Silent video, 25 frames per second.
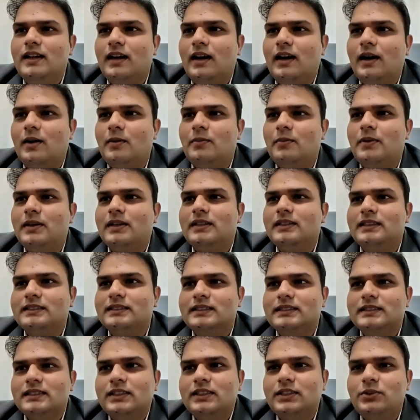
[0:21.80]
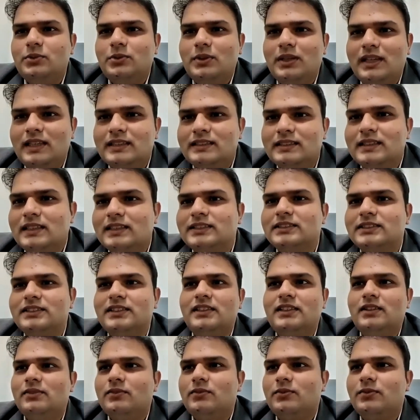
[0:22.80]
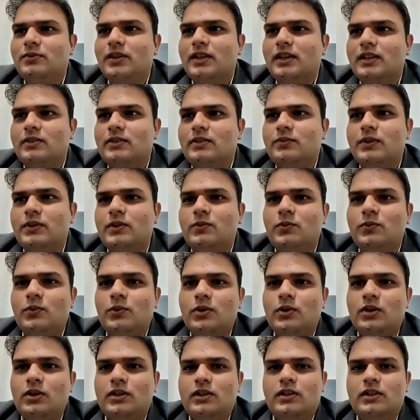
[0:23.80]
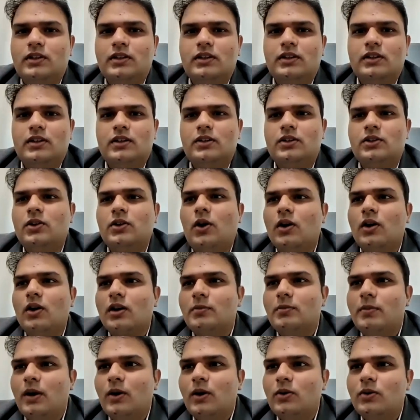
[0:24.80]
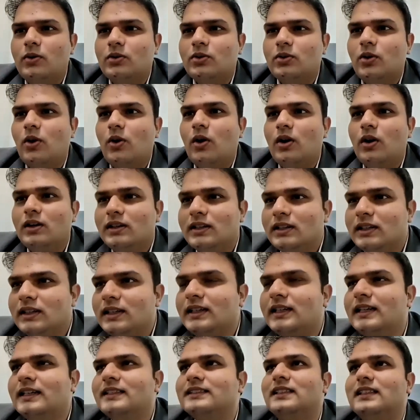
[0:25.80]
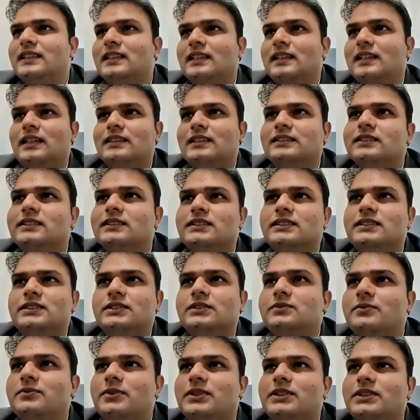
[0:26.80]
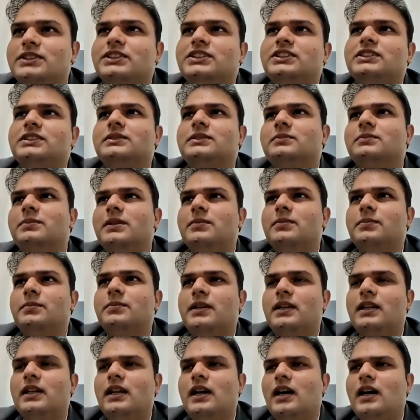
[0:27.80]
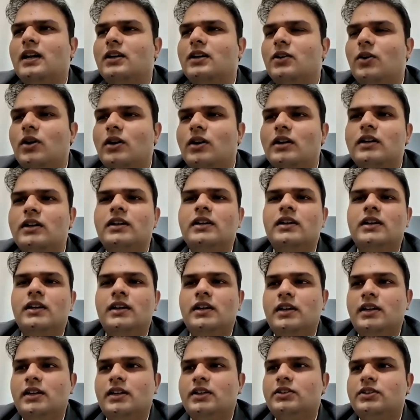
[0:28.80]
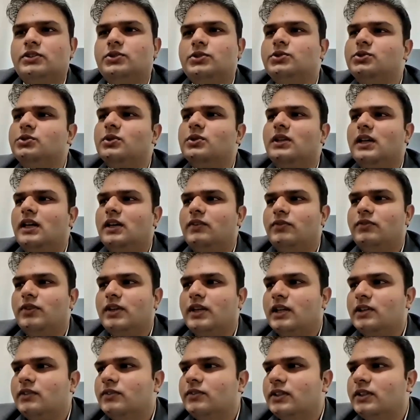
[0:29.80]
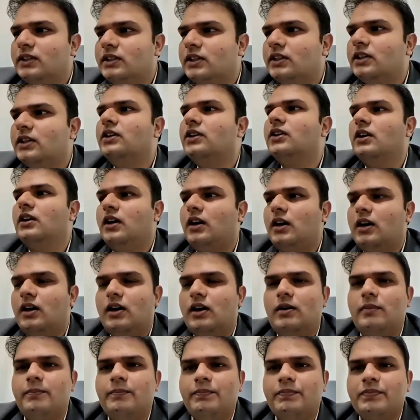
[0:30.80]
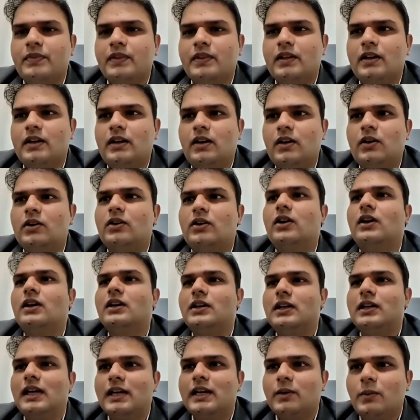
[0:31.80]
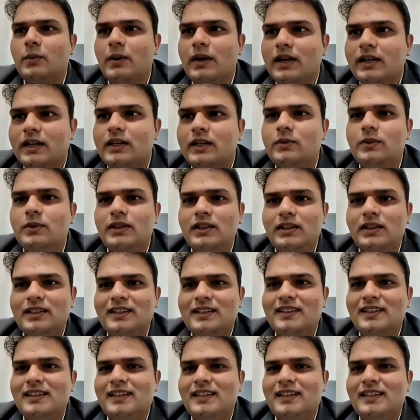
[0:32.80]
But this is a unique session where we would talk about alternate asset classes, which people are not usually aware with or not acquainted with.